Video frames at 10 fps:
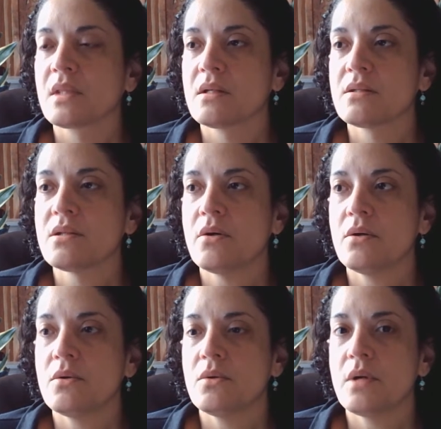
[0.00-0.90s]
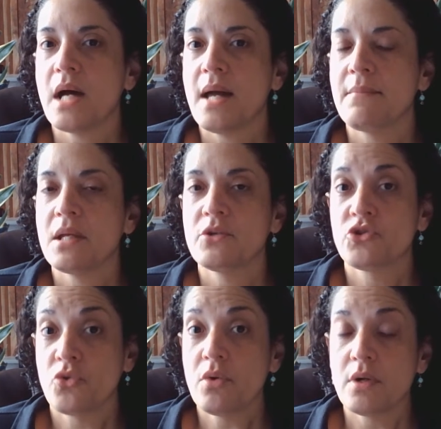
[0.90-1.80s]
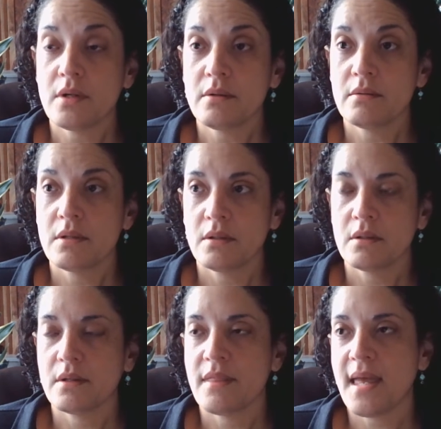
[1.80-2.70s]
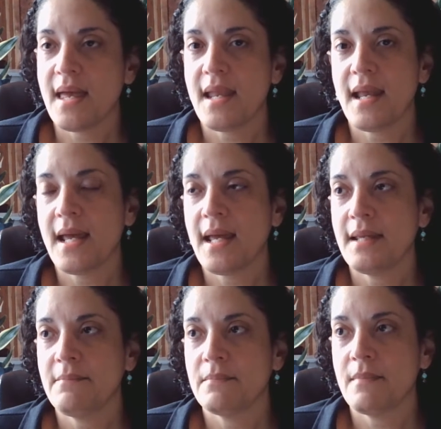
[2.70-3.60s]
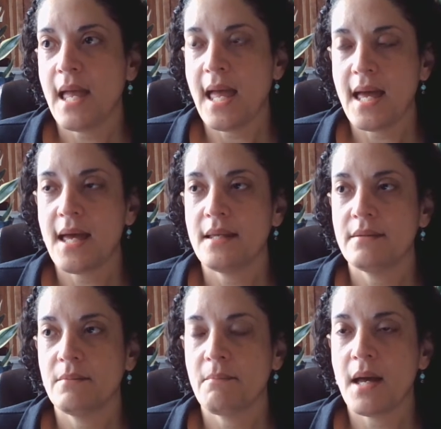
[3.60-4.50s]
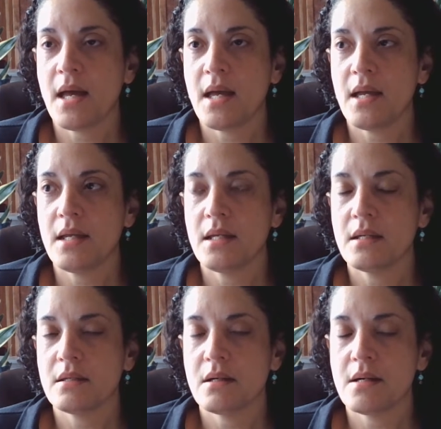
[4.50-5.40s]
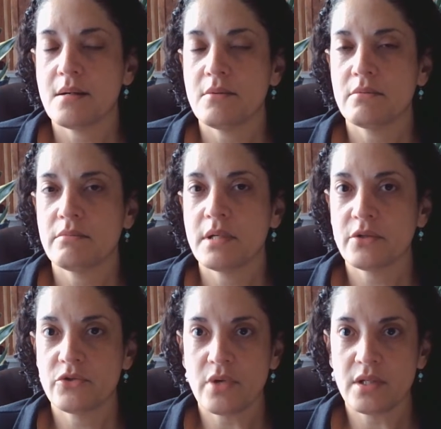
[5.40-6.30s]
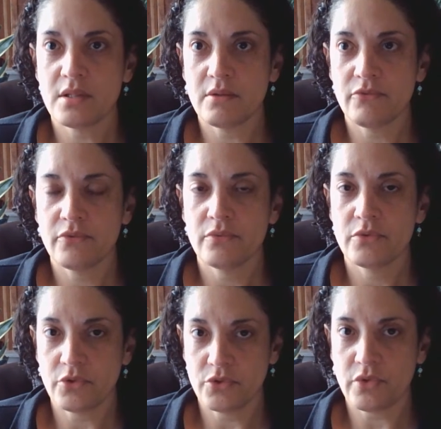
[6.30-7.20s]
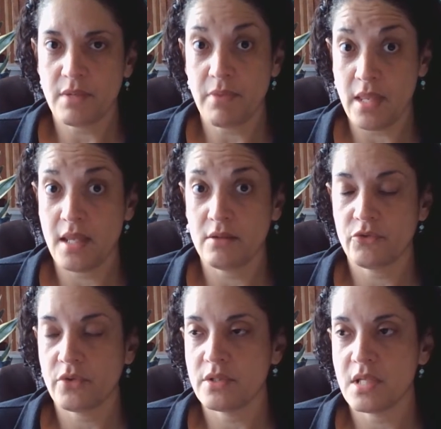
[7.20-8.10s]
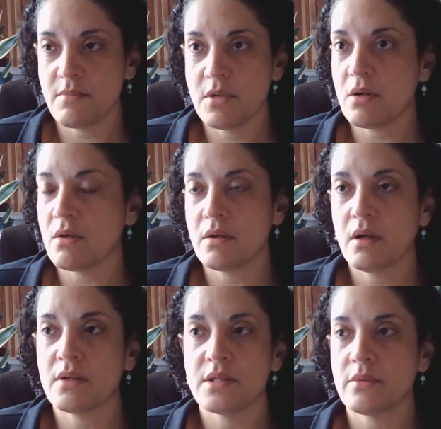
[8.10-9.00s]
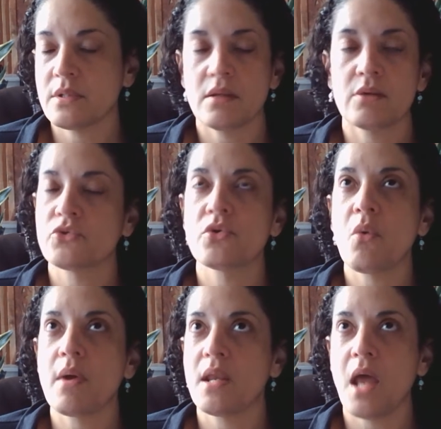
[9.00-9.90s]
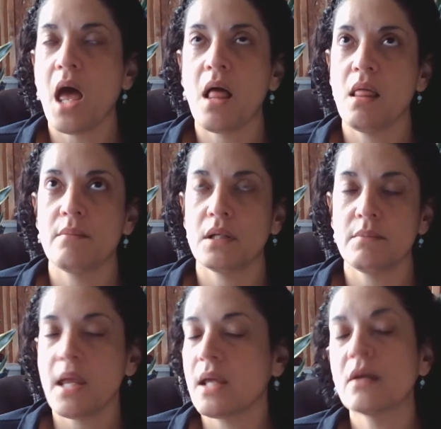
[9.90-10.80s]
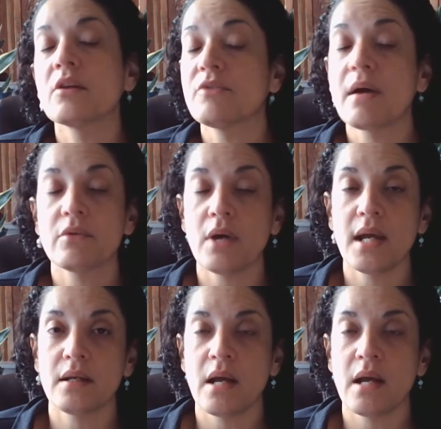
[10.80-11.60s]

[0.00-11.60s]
So I made sure that I had my reconstructive surgery planned for the same year, because I was like, there's no way in hell I'm going to pay another $5,000.